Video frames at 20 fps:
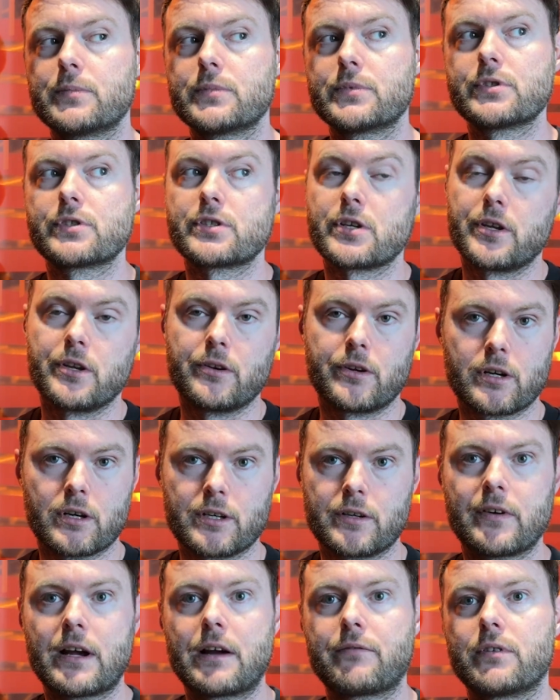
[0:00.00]
So you kind
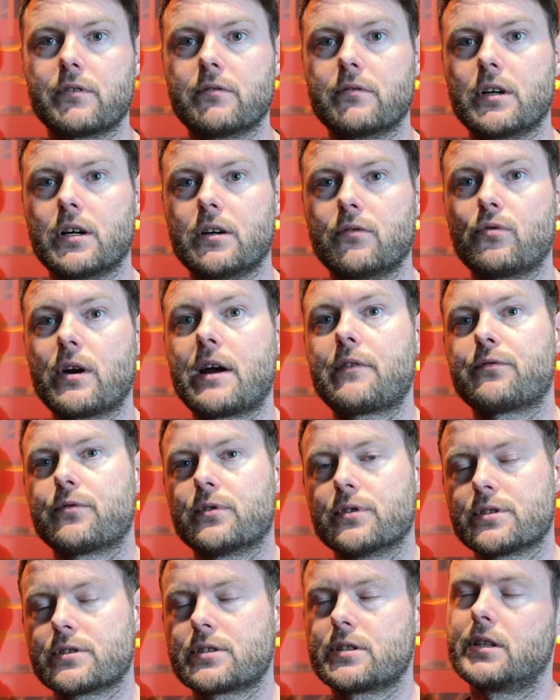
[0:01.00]
of have a reference,